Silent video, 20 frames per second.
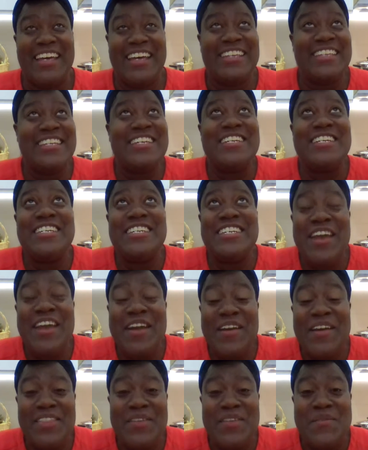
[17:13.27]
to
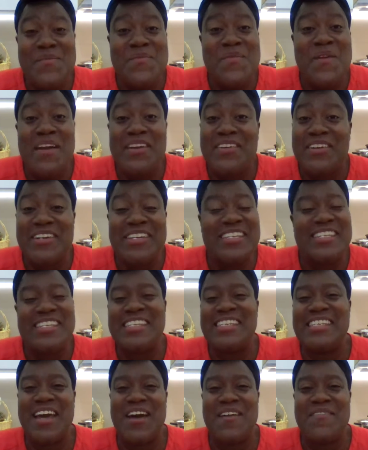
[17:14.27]
sharing the wondrous
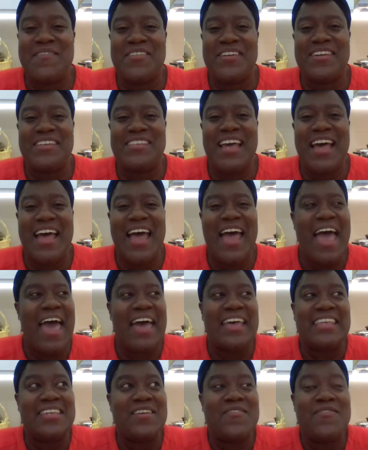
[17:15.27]
discoveries
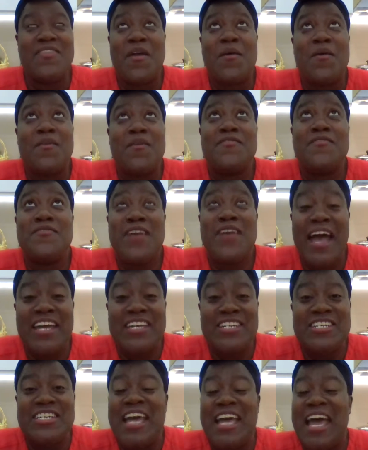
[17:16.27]
as if they were
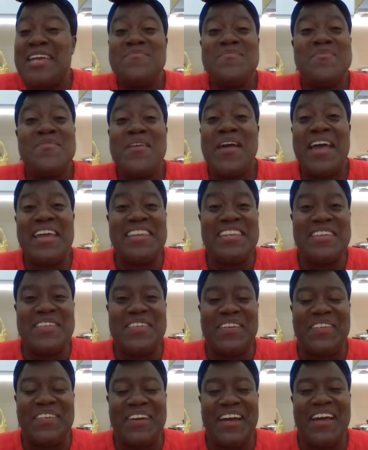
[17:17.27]
fresh and brand
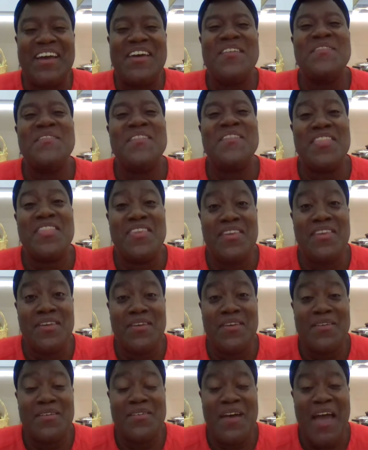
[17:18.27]
new with
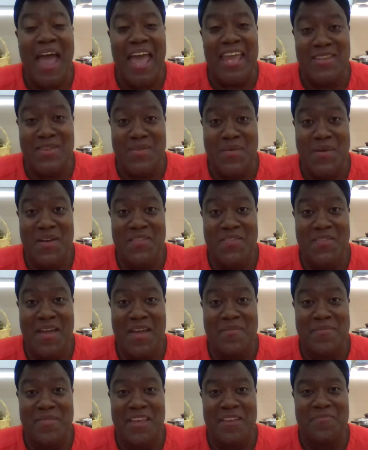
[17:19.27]
you and your
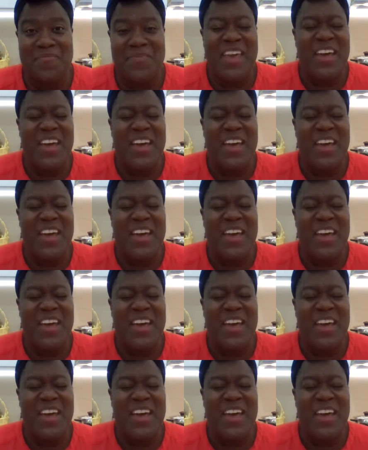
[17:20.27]
family.